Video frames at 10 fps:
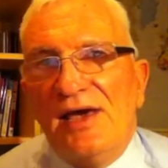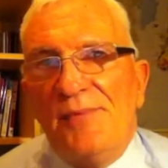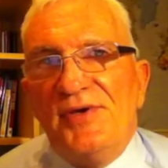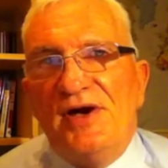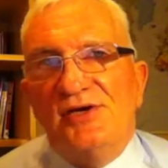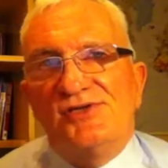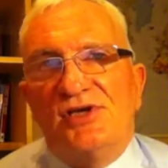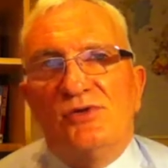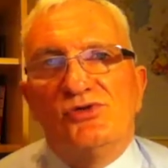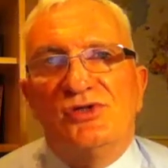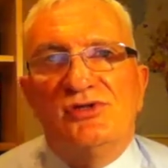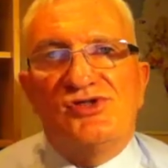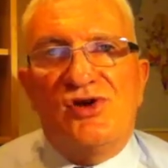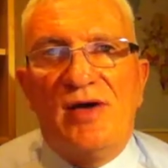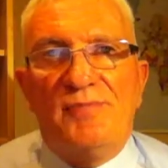KPIs can also
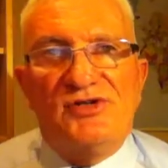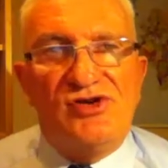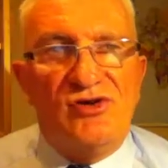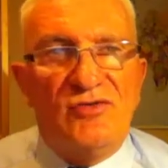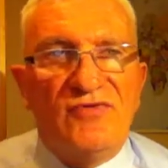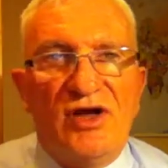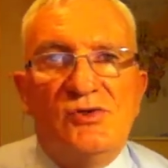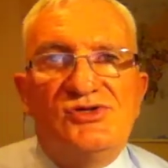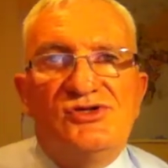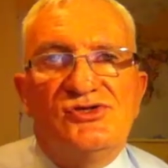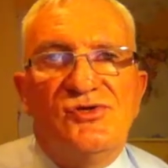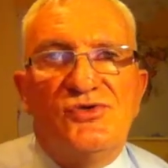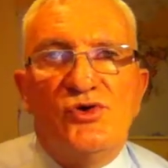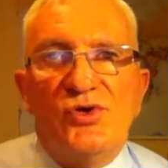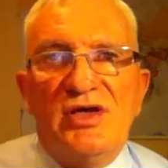describe material flow, such as
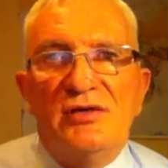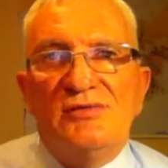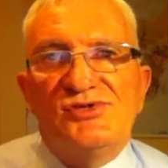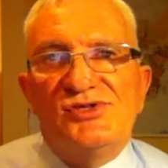through yields.